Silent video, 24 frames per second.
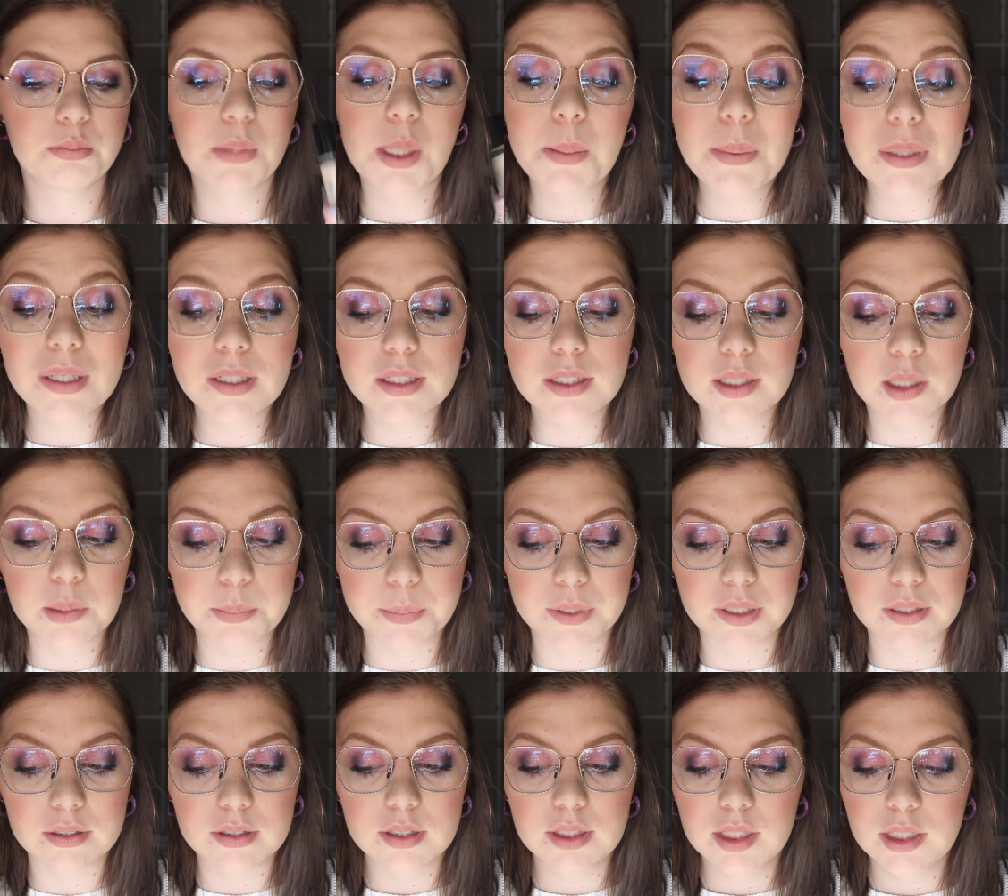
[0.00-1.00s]
Maybe a little
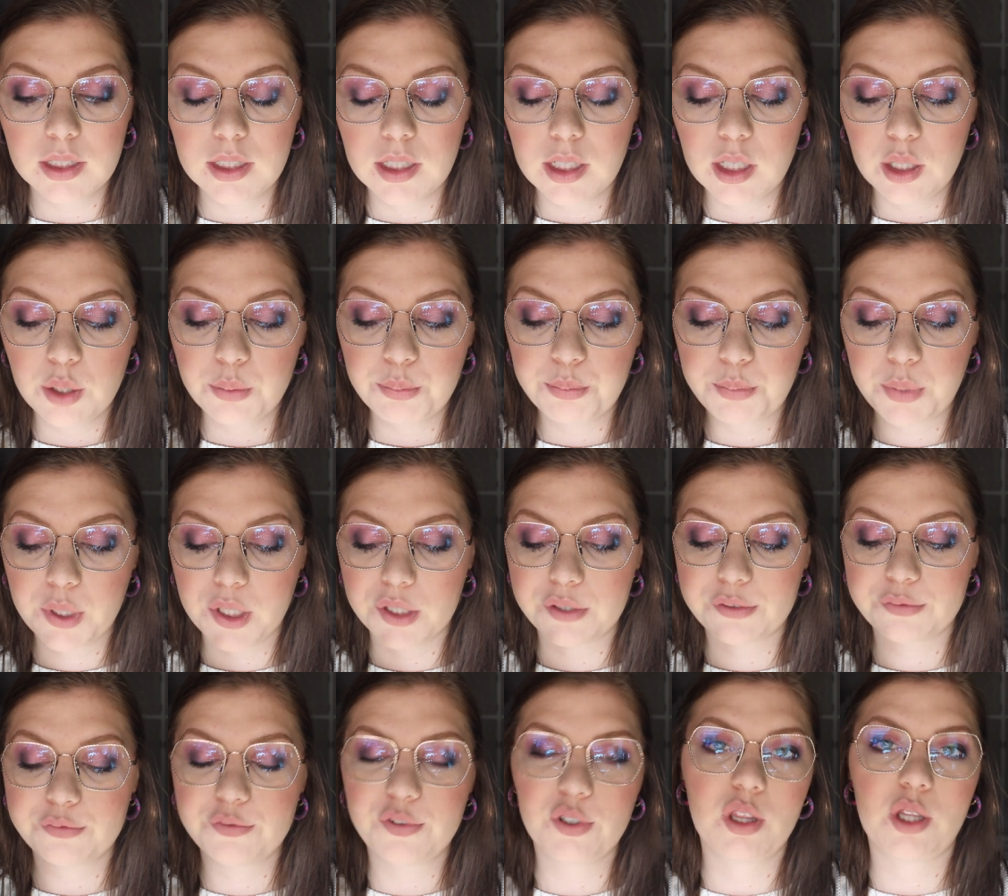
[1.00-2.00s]
bit,
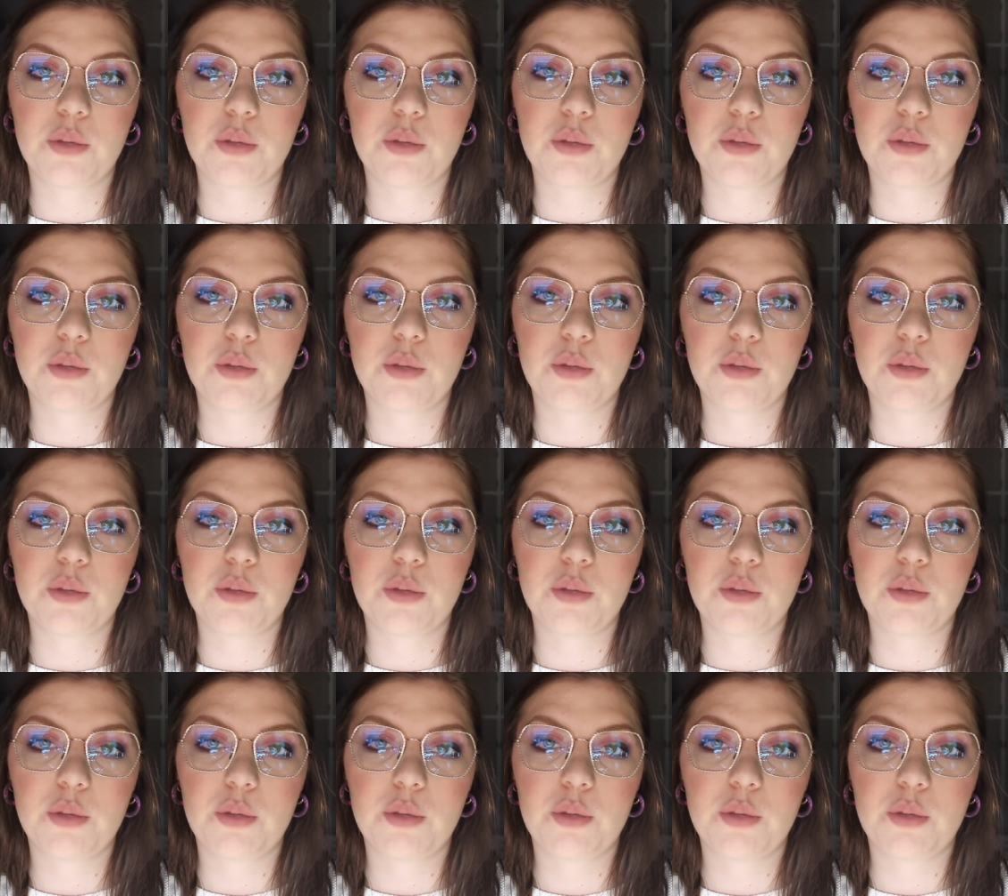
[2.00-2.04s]
but for